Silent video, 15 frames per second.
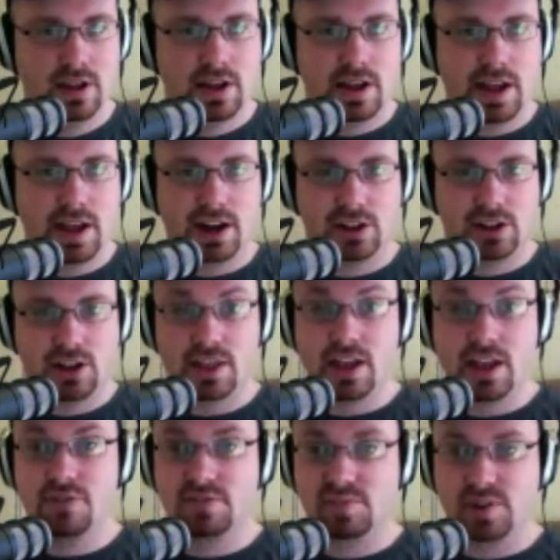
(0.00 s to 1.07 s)
And a lot of that
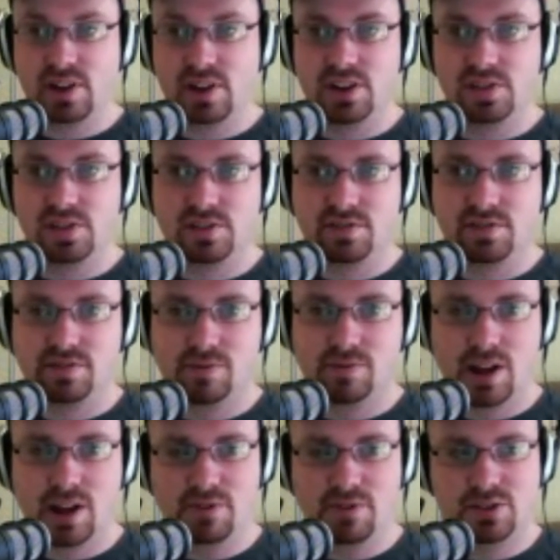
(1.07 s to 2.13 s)
was because of what I
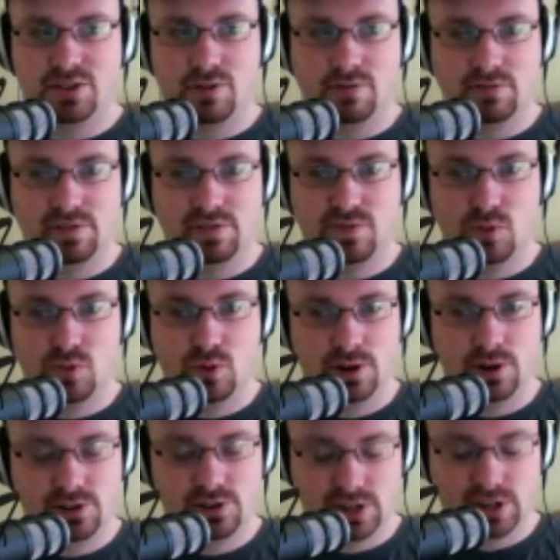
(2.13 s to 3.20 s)
was doing with Forge
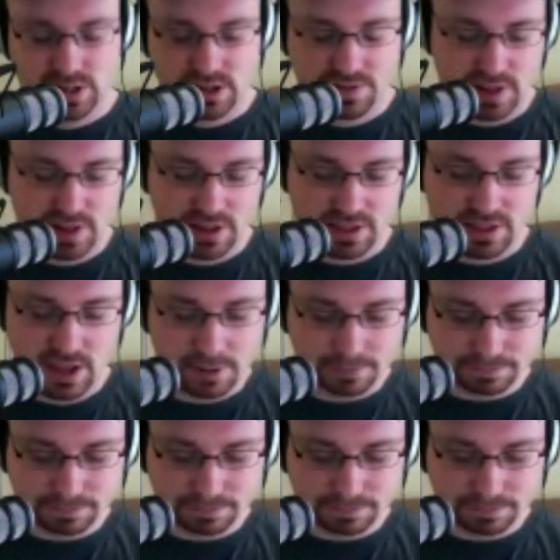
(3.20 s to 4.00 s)
and stuff like that.